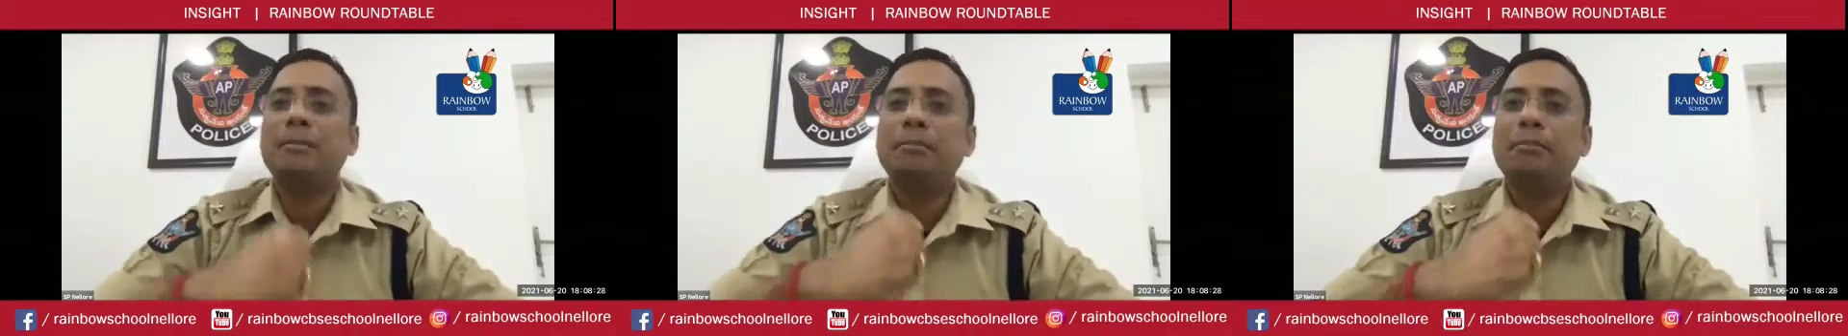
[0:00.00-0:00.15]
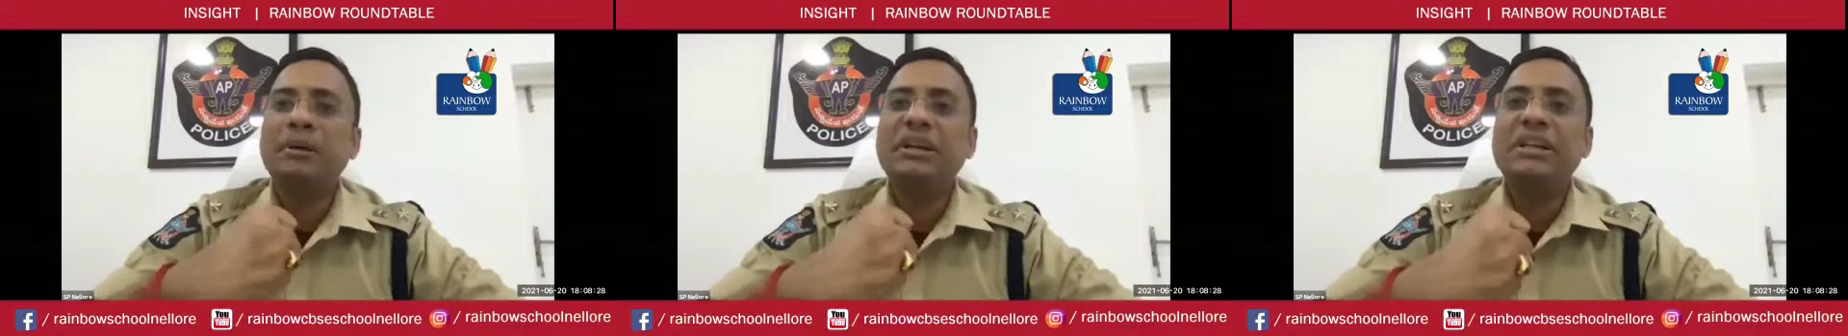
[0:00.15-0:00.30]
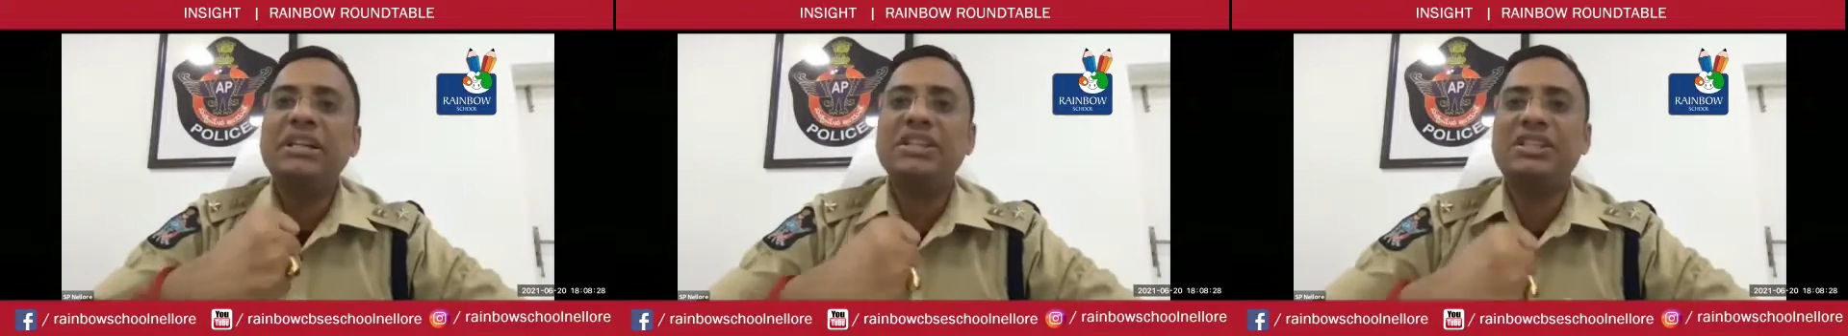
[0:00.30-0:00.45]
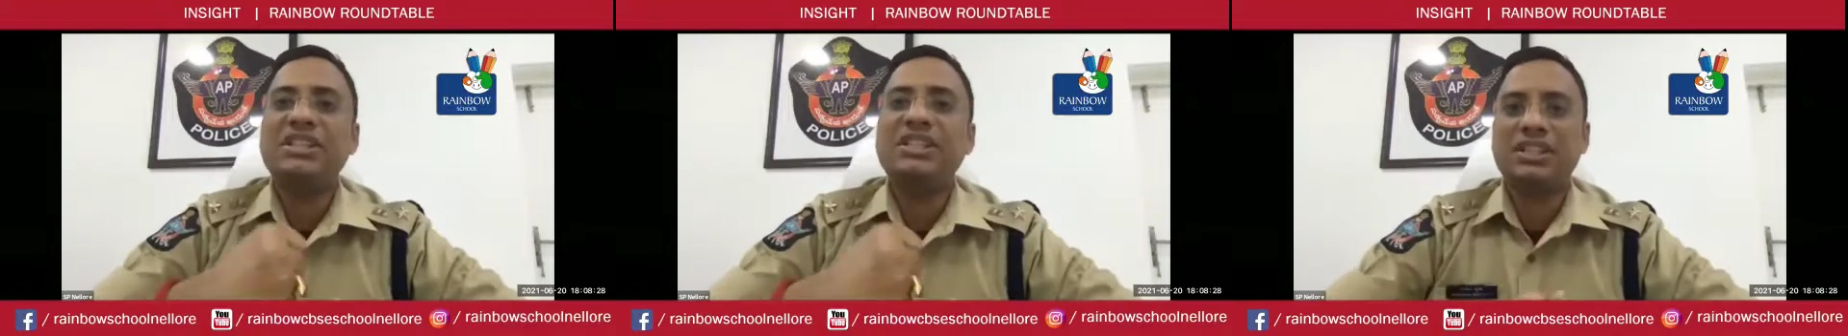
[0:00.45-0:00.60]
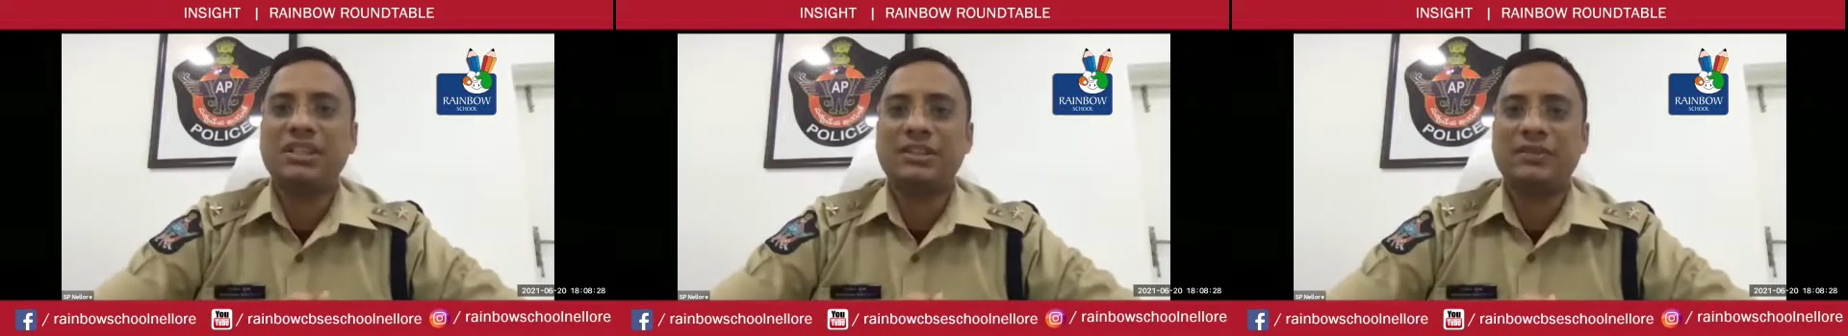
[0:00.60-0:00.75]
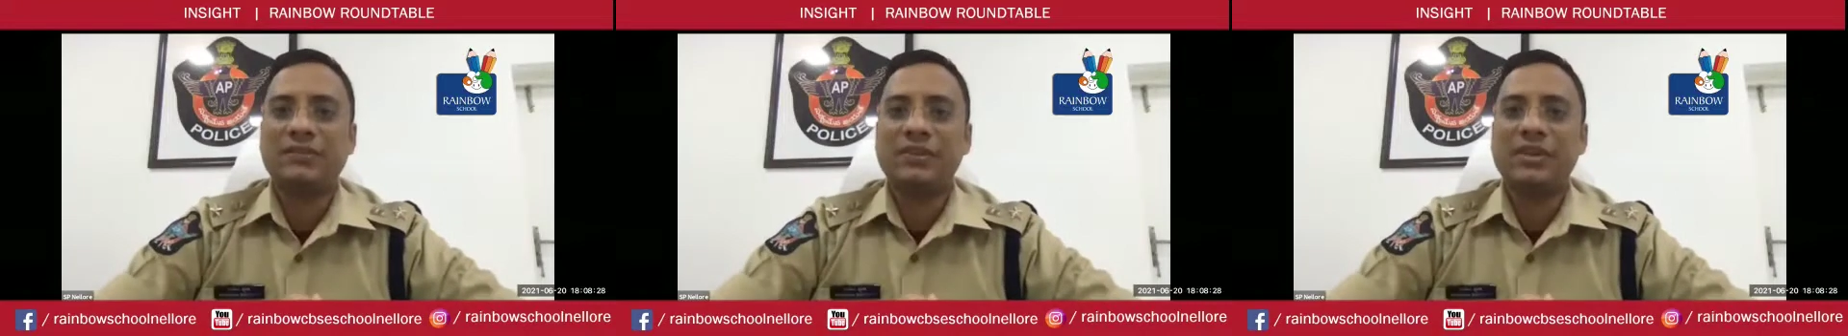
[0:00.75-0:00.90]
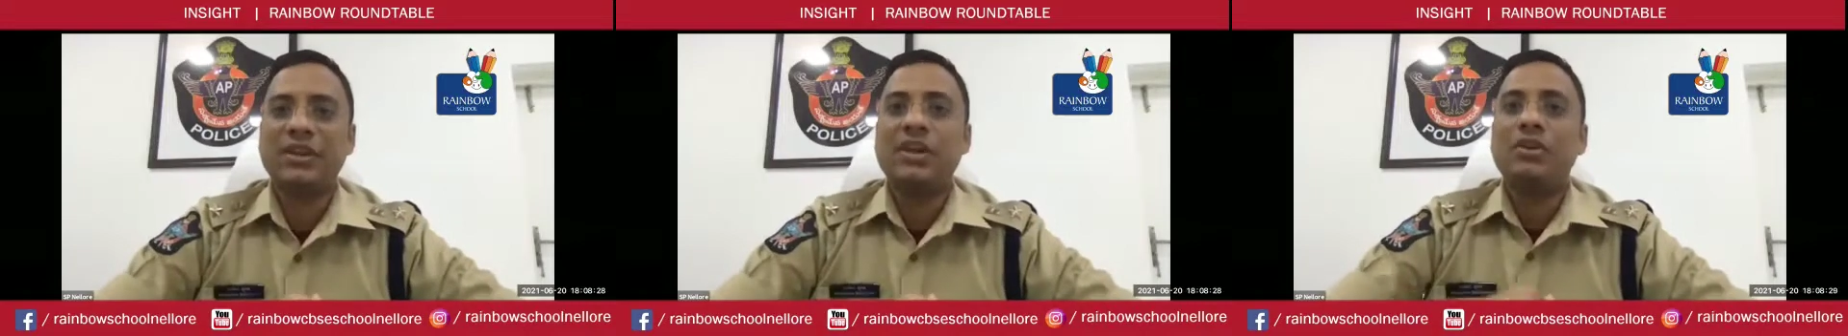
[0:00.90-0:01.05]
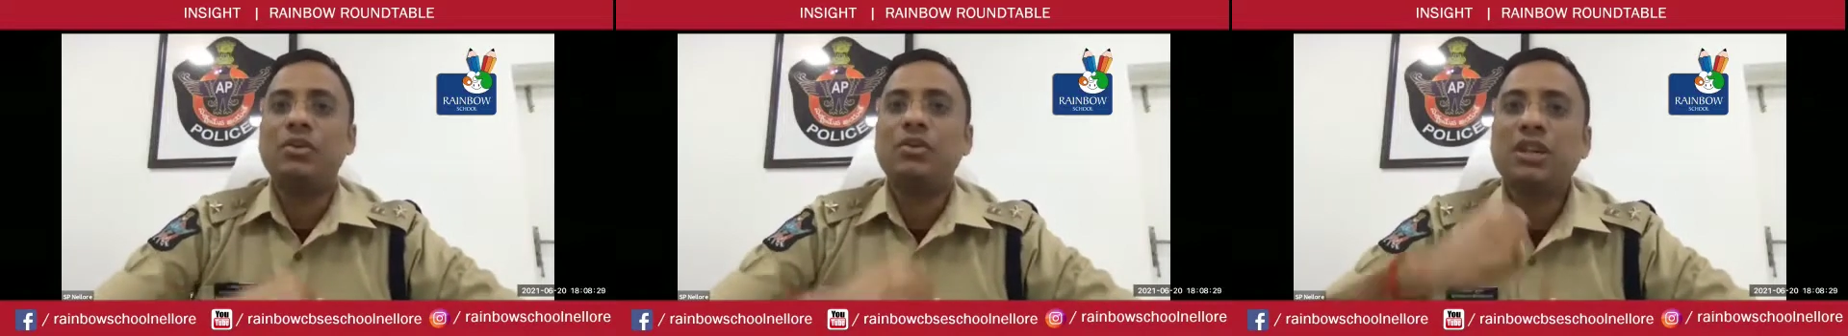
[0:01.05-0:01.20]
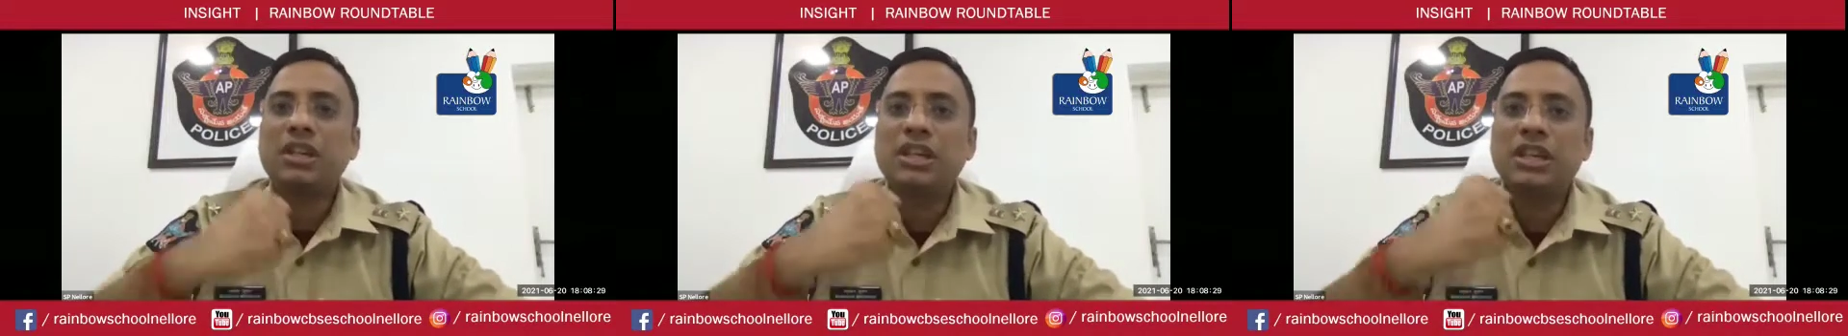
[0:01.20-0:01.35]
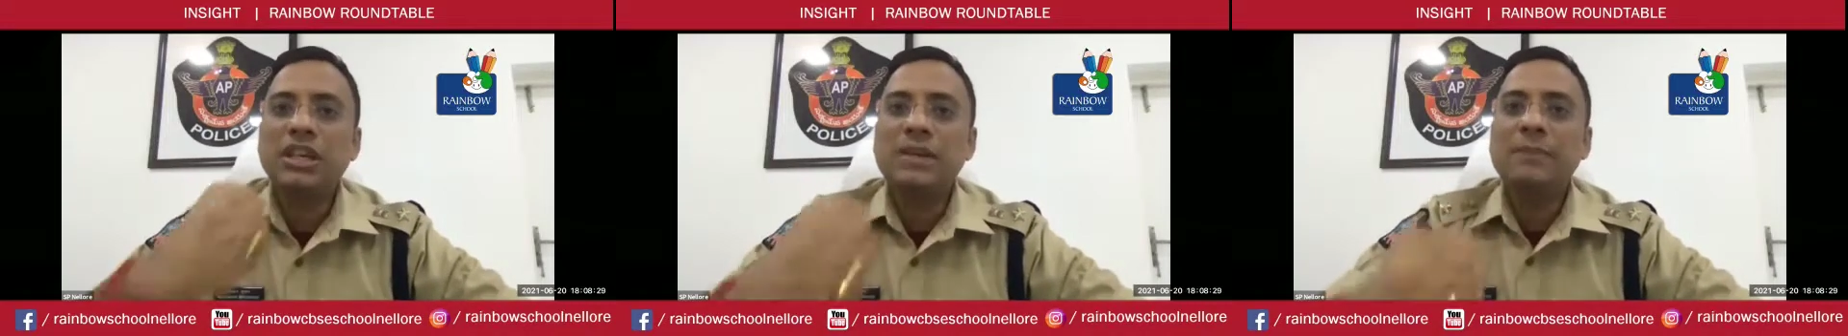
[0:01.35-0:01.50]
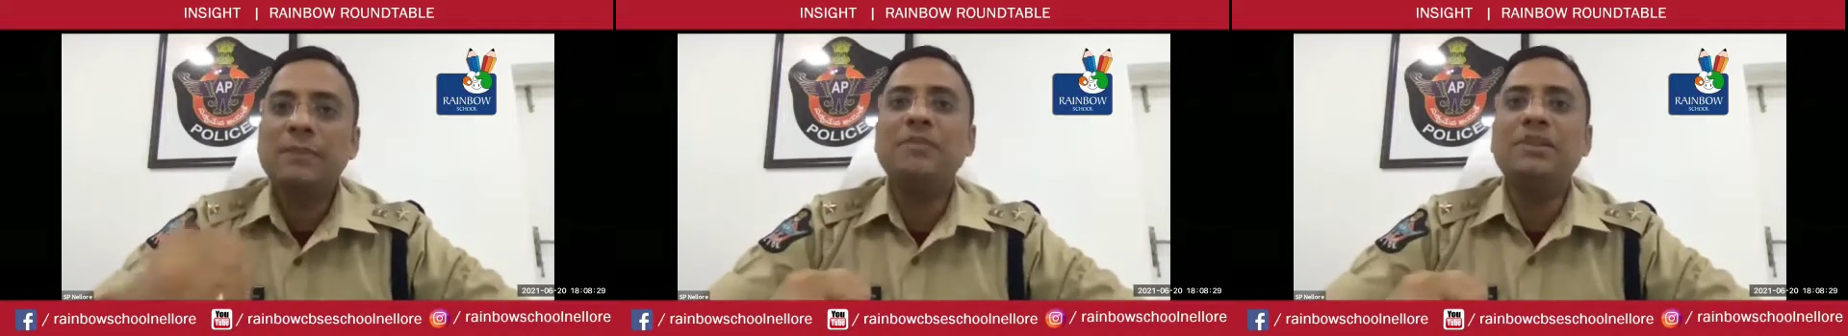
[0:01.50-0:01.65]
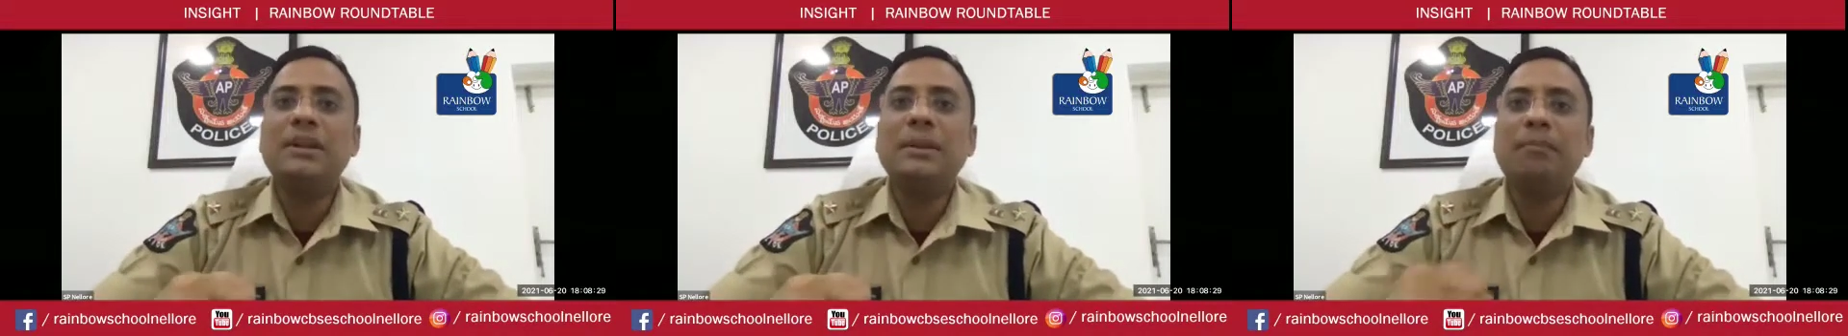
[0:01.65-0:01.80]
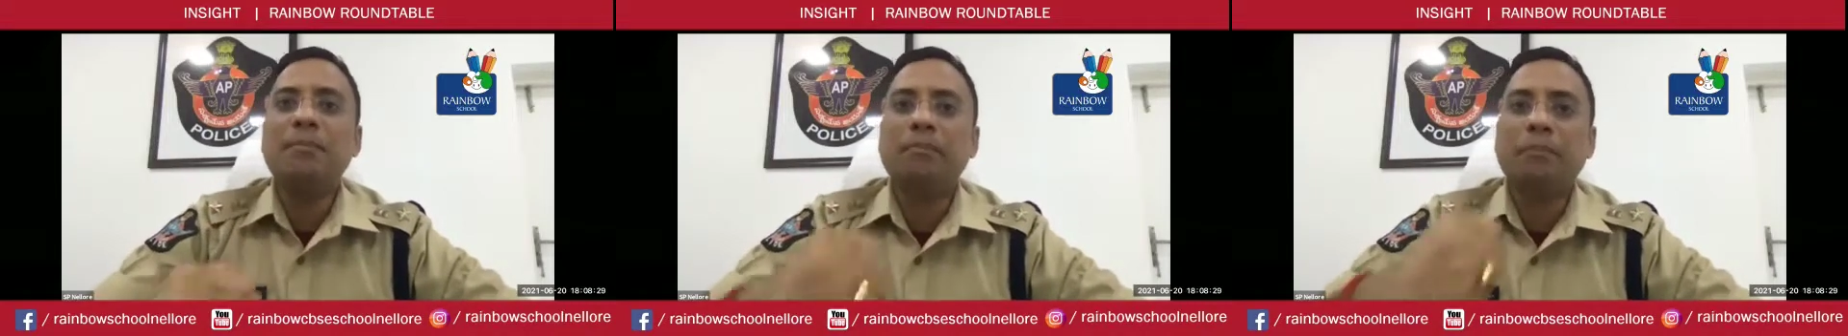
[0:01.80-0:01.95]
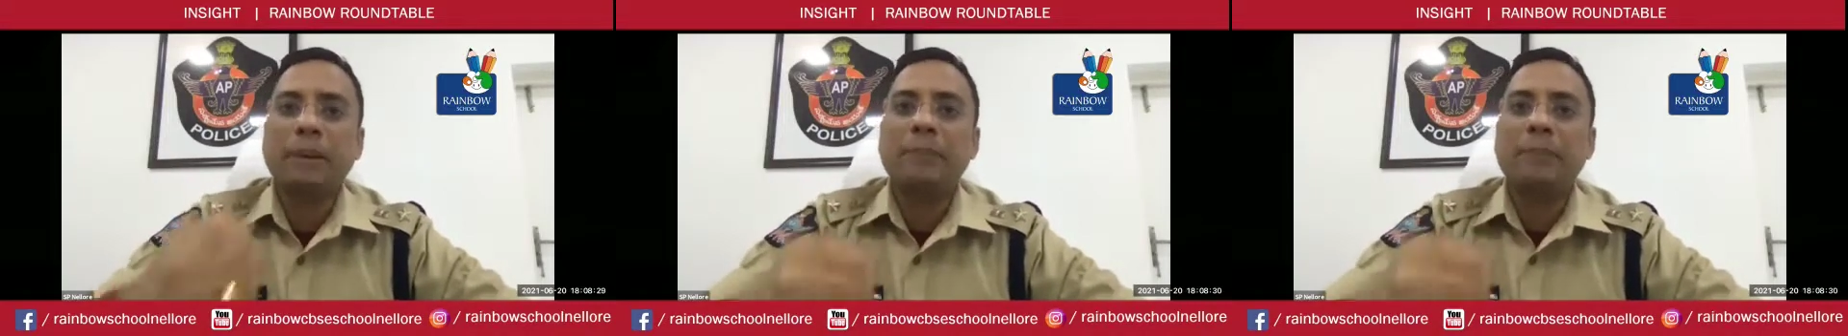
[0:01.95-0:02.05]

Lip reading: British to keep the